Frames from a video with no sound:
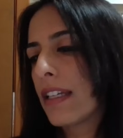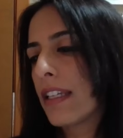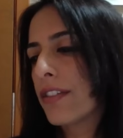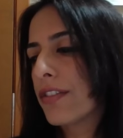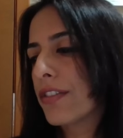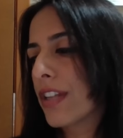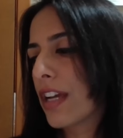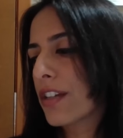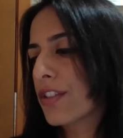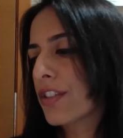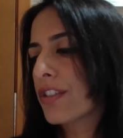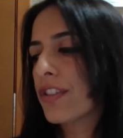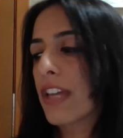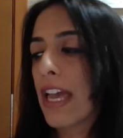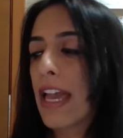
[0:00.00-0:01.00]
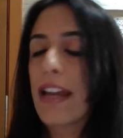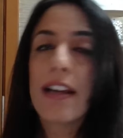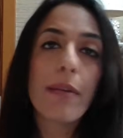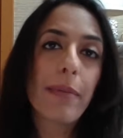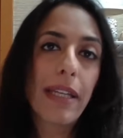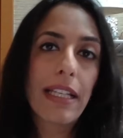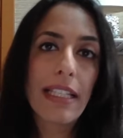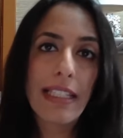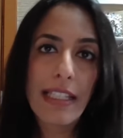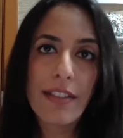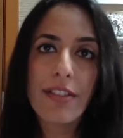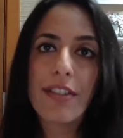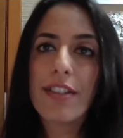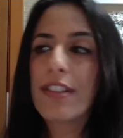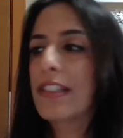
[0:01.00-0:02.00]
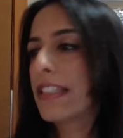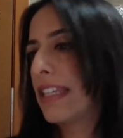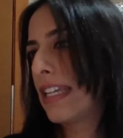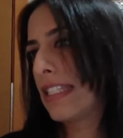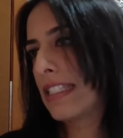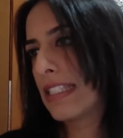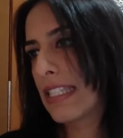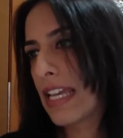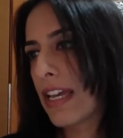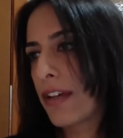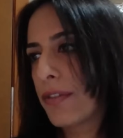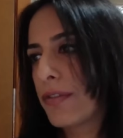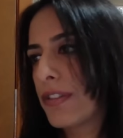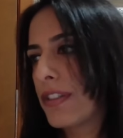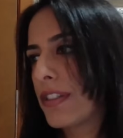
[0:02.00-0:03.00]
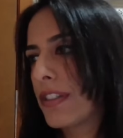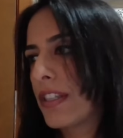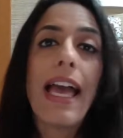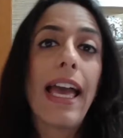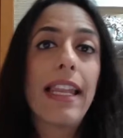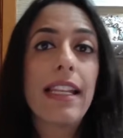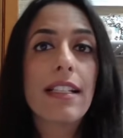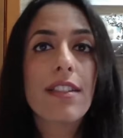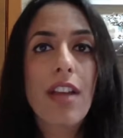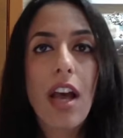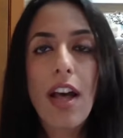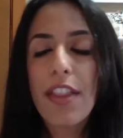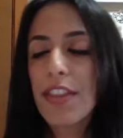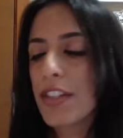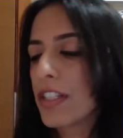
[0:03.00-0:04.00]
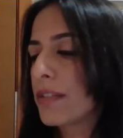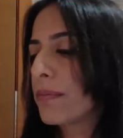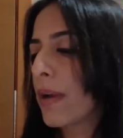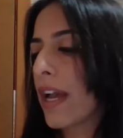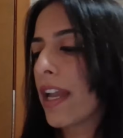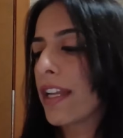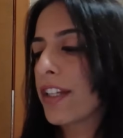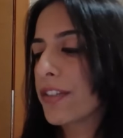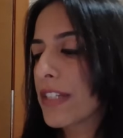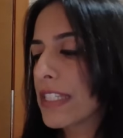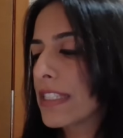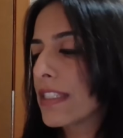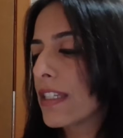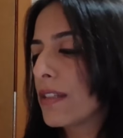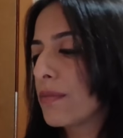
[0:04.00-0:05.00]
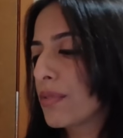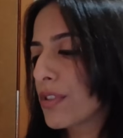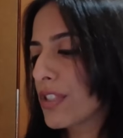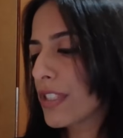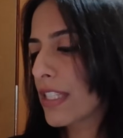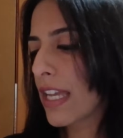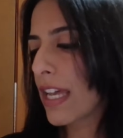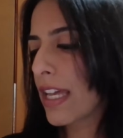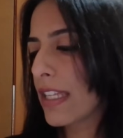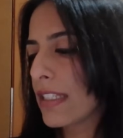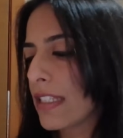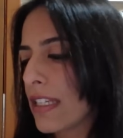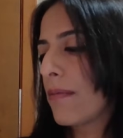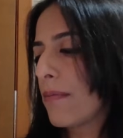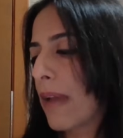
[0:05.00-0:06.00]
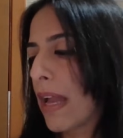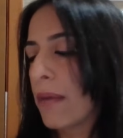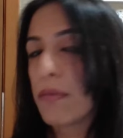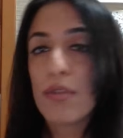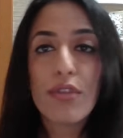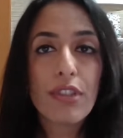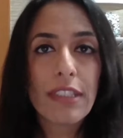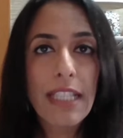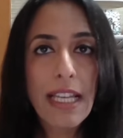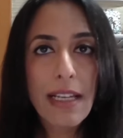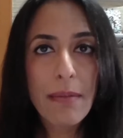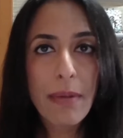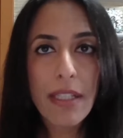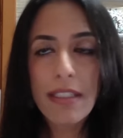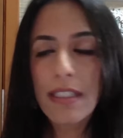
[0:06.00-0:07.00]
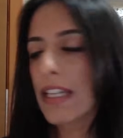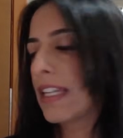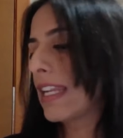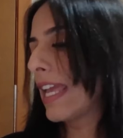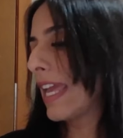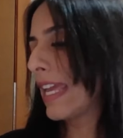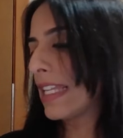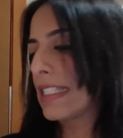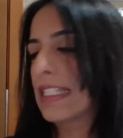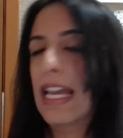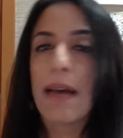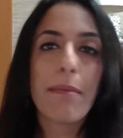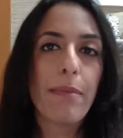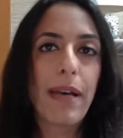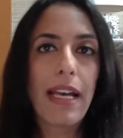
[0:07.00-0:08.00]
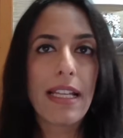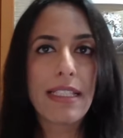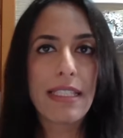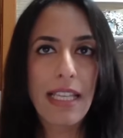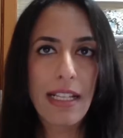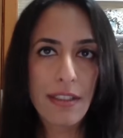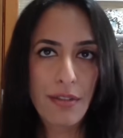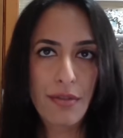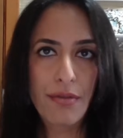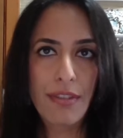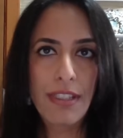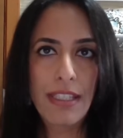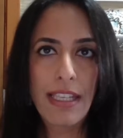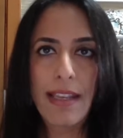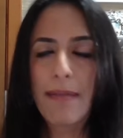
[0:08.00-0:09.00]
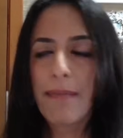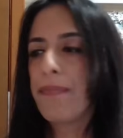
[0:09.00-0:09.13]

Introduction to Arabic Letters and Sounds, and it's authored by Kristen, Brustad, Mahmoud Al-Batal, and Abbas Al-Tonsi.